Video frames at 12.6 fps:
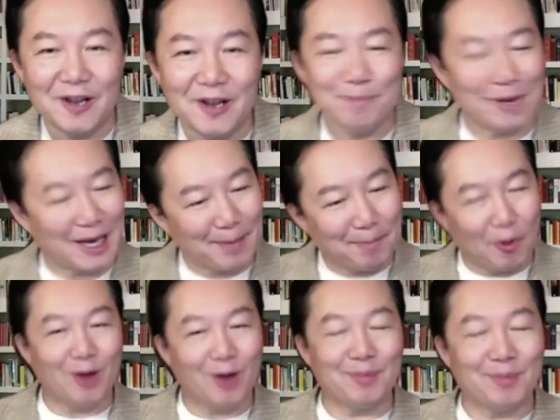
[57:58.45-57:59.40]
Make
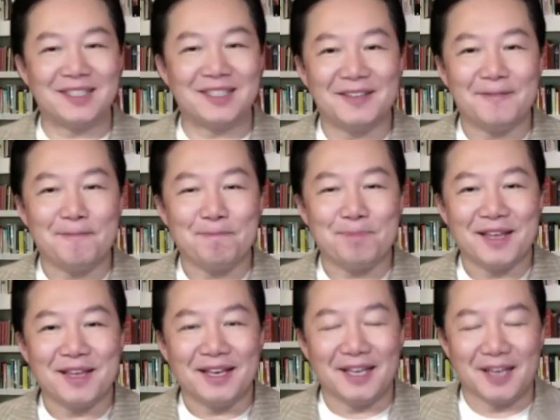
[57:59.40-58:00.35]
appointments,
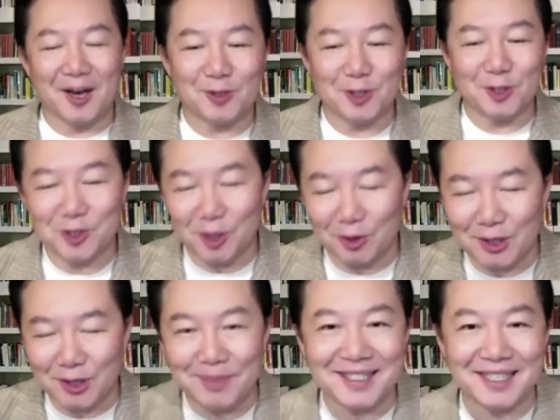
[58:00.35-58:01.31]
you know, to show the
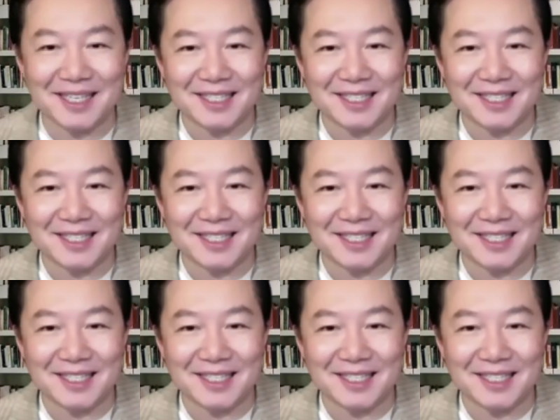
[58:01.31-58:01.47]
business. It